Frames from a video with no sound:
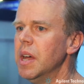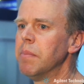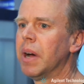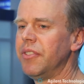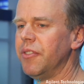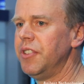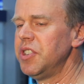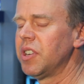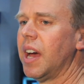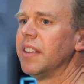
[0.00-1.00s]
By
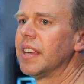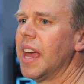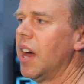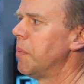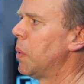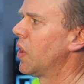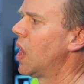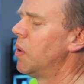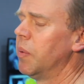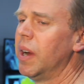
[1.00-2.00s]
visualizing how the
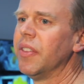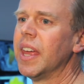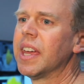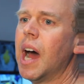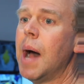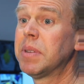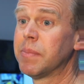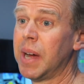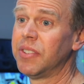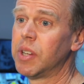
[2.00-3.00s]
protocol will run, they can
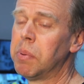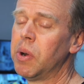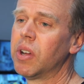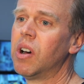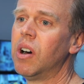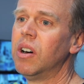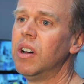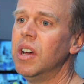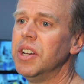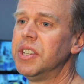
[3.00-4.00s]
optimize their protocol
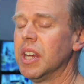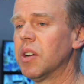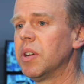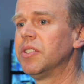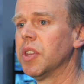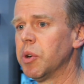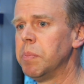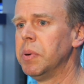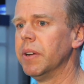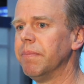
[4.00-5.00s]
to increase the
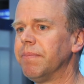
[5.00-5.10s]
throughput.